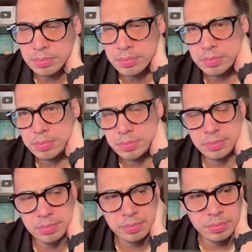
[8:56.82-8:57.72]

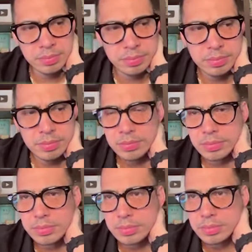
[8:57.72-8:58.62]

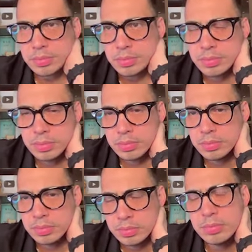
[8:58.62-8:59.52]

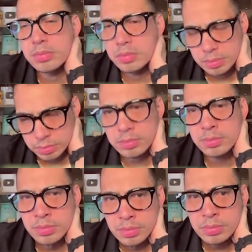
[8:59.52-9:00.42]

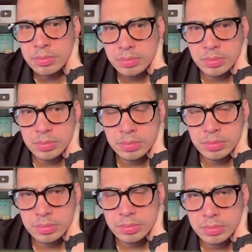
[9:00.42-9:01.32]

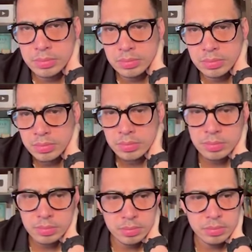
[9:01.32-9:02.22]

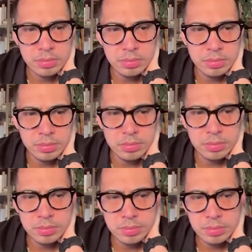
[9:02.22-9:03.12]

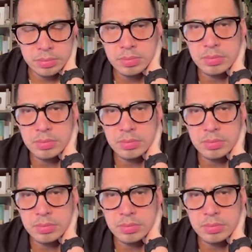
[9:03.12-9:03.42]
[no speech]